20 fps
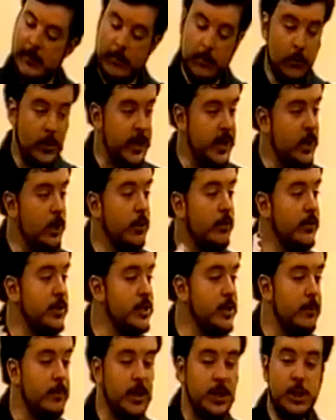Reading over
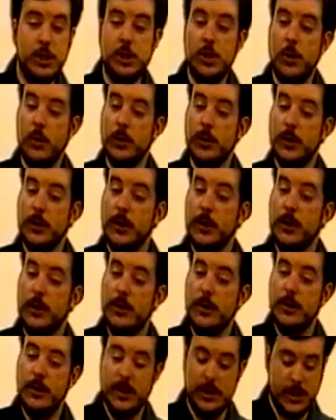somebody's shoulder
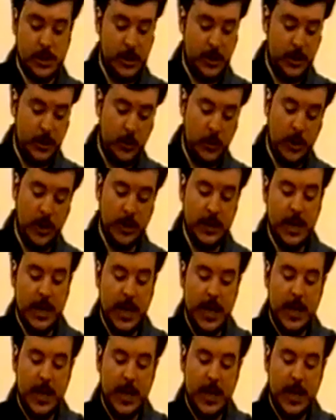is another one.